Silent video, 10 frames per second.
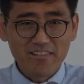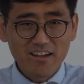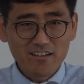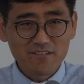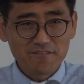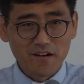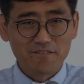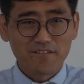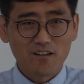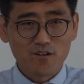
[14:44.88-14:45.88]
And then he
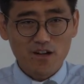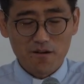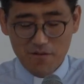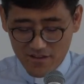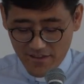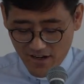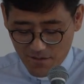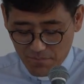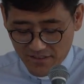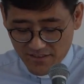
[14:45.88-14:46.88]
followed up that
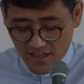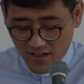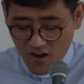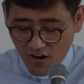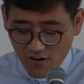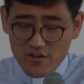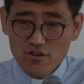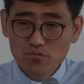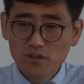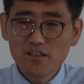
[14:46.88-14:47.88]
up by saying, are
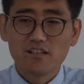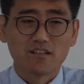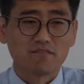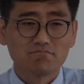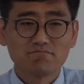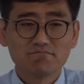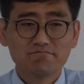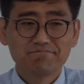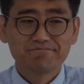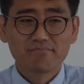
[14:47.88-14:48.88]
you willing
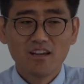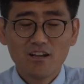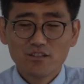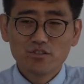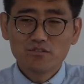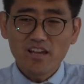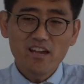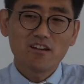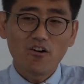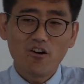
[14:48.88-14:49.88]
to
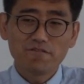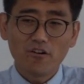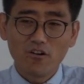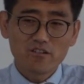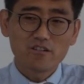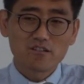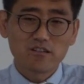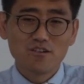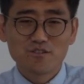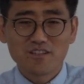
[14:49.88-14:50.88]
take off all your
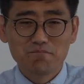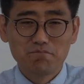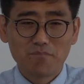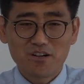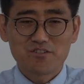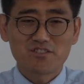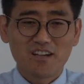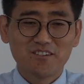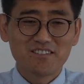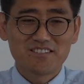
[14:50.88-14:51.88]
clothes and march
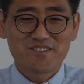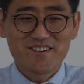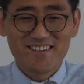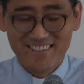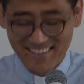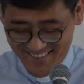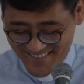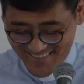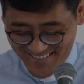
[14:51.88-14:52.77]
down the street?